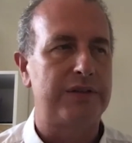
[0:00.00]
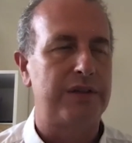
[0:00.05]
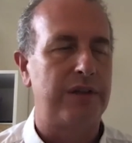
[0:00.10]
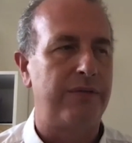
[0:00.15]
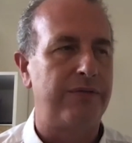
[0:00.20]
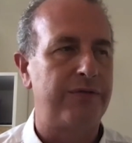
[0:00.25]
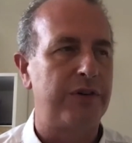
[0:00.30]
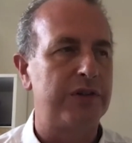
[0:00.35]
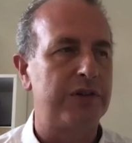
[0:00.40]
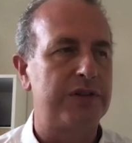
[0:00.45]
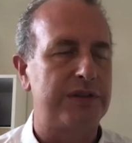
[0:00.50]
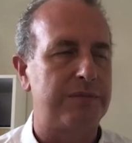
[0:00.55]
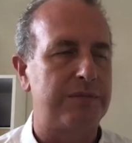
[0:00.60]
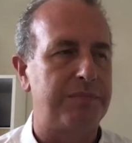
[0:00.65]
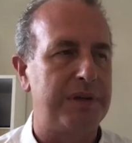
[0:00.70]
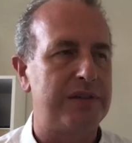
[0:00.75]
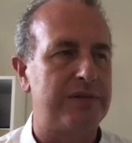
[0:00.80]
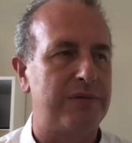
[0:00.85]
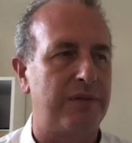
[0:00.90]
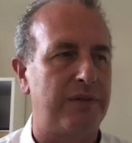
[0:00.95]
So the first
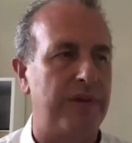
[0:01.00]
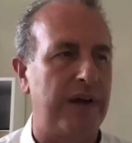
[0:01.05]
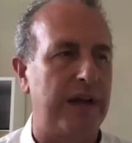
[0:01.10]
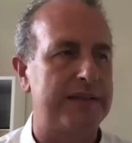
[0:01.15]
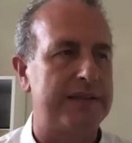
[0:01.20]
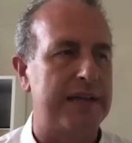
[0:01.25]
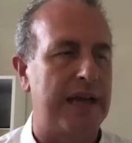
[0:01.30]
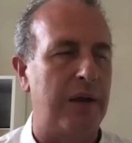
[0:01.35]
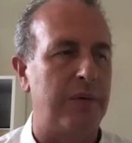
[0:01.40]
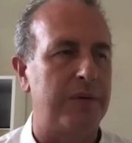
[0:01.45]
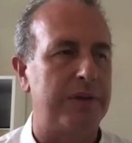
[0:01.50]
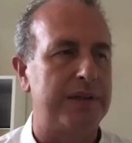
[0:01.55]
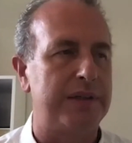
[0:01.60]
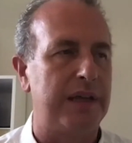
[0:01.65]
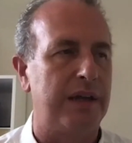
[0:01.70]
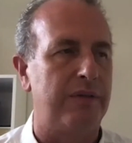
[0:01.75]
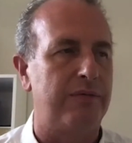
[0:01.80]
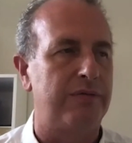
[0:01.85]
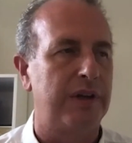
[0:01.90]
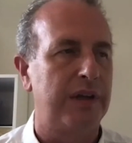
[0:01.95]
piece of advice I would
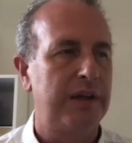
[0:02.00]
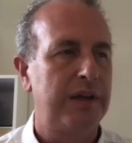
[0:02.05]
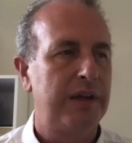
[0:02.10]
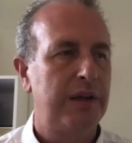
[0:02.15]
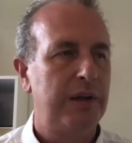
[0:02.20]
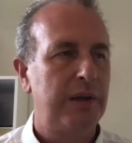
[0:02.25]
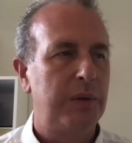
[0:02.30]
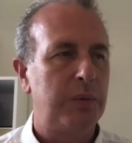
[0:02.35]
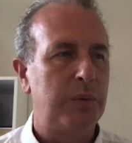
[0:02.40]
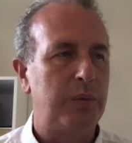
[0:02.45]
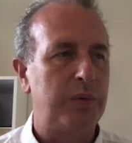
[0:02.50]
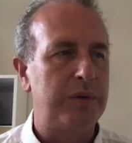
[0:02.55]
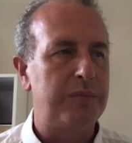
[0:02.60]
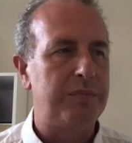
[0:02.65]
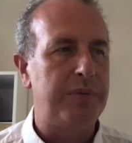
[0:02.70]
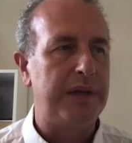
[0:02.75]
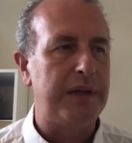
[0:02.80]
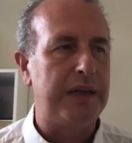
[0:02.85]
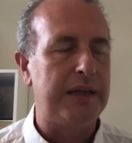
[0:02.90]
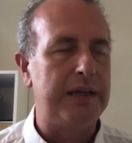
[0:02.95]
give would
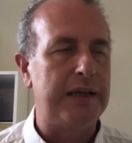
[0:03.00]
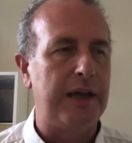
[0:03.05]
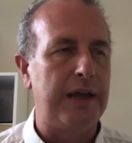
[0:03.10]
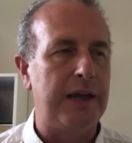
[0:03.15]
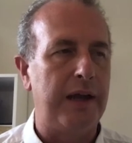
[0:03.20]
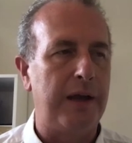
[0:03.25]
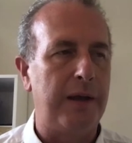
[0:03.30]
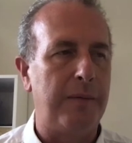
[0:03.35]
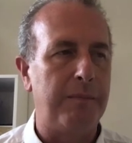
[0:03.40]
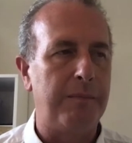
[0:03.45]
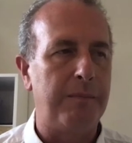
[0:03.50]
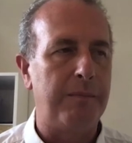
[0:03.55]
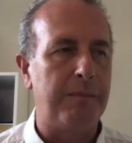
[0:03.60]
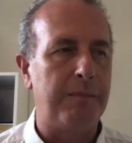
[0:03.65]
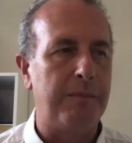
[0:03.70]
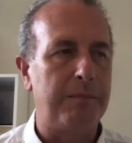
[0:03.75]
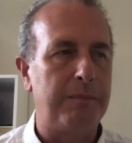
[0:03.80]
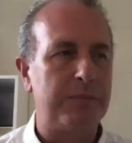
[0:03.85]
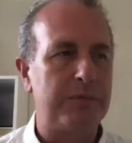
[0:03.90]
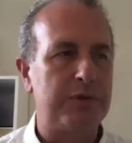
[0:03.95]
be
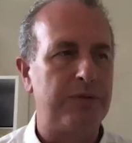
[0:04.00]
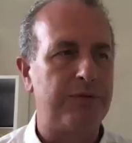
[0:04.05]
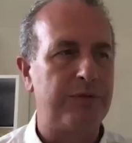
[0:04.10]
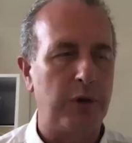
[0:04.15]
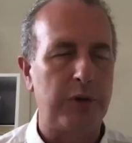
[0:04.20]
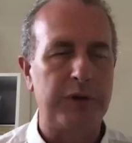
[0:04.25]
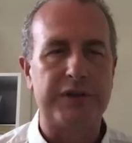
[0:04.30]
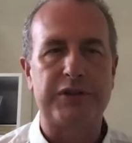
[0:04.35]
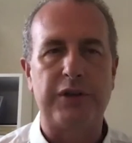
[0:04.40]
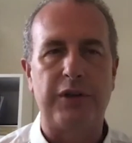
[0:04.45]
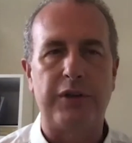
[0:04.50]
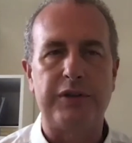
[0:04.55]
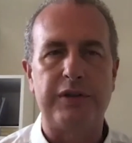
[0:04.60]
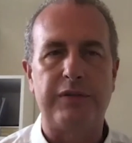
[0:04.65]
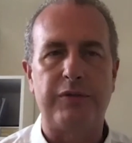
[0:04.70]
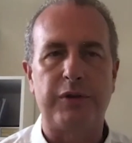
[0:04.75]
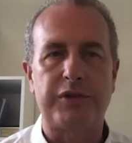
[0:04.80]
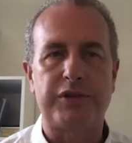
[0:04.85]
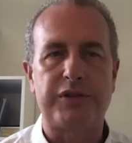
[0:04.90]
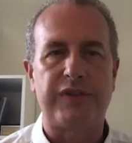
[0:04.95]
to focus on
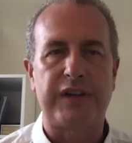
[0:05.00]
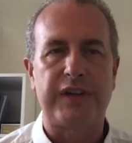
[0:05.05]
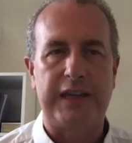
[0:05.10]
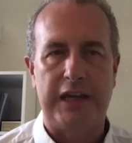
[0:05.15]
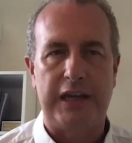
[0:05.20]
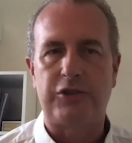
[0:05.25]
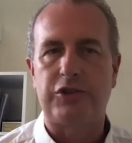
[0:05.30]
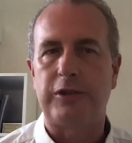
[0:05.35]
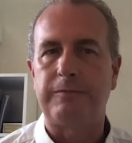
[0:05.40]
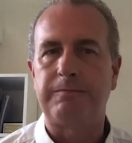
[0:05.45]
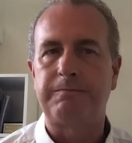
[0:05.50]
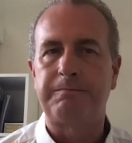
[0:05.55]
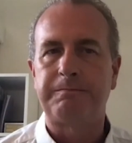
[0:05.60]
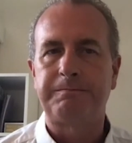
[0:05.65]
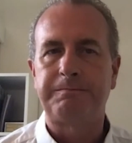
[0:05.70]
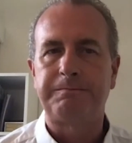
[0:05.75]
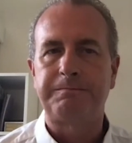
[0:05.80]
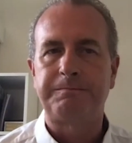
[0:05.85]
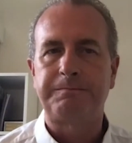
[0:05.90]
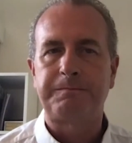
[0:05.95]
diversification
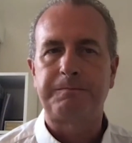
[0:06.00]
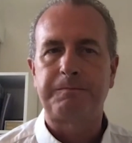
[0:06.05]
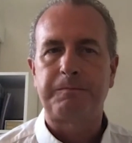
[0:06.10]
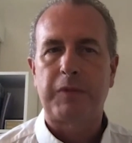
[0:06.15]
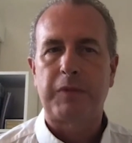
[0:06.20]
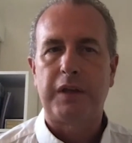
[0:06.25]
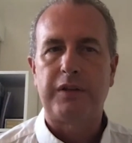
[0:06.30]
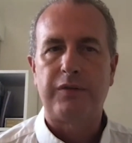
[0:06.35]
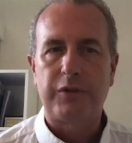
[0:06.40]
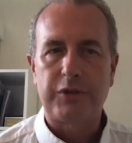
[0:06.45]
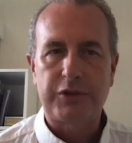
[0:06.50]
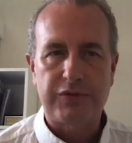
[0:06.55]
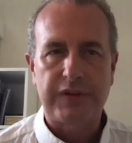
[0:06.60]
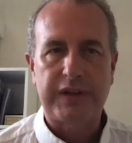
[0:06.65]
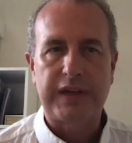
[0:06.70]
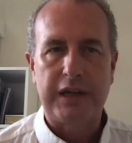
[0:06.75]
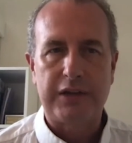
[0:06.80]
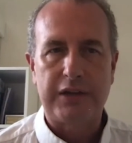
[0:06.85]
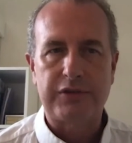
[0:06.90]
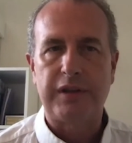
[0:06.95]
of
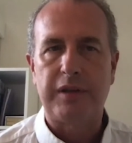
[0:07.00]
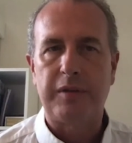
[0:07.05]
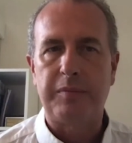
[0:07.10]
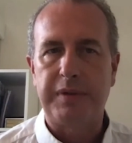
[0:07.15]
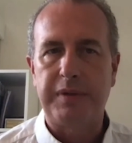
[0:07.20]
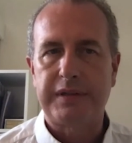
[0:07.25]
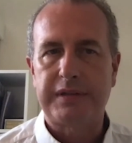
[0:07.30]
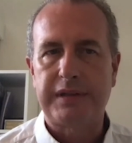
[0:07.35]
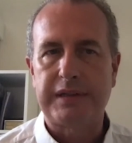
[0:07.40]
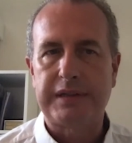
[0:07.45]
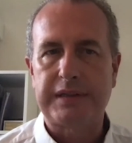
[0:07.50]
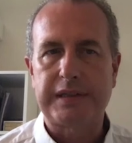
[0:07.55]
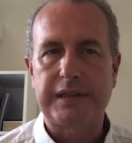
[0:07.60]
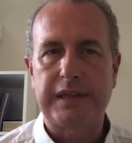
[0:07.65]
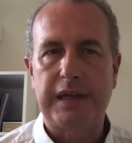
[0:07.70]
the business.